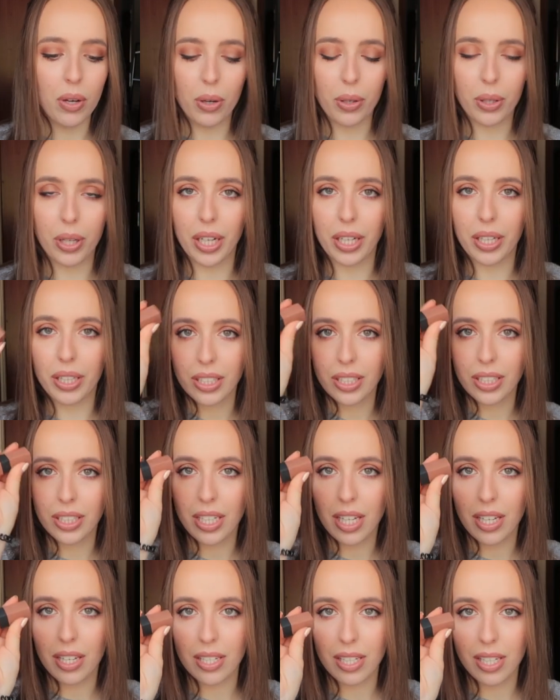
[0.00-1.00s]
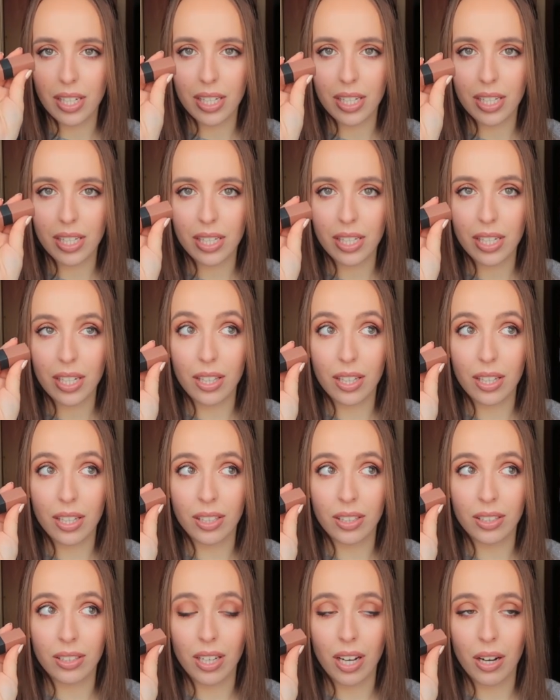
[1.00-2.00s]
okay, this is the
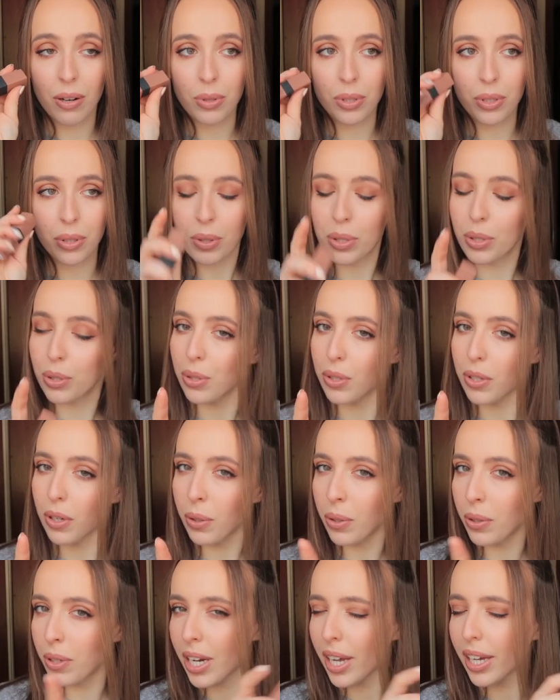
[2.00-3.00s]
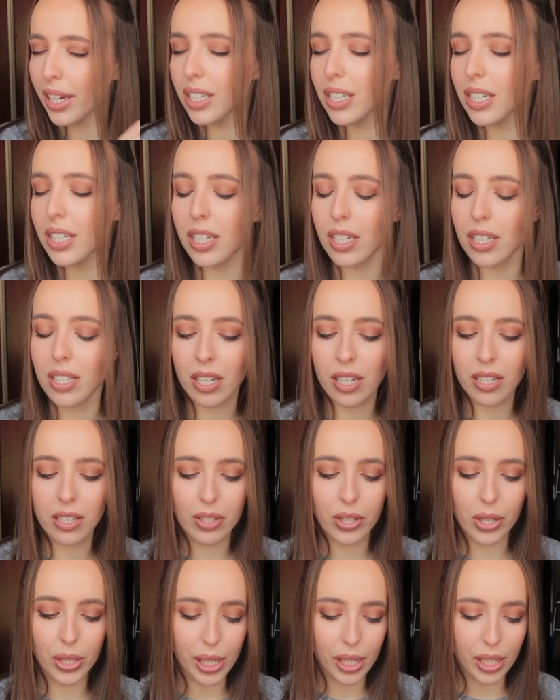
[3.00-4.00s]
thing I was going to show you next
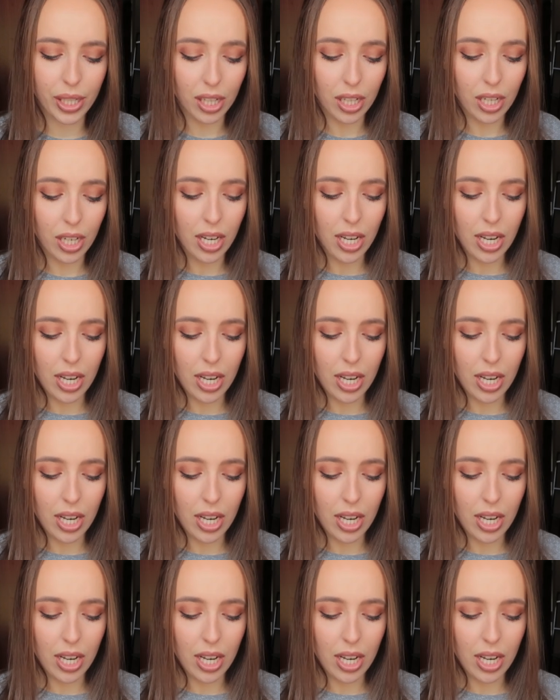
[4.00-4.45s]
yesterday,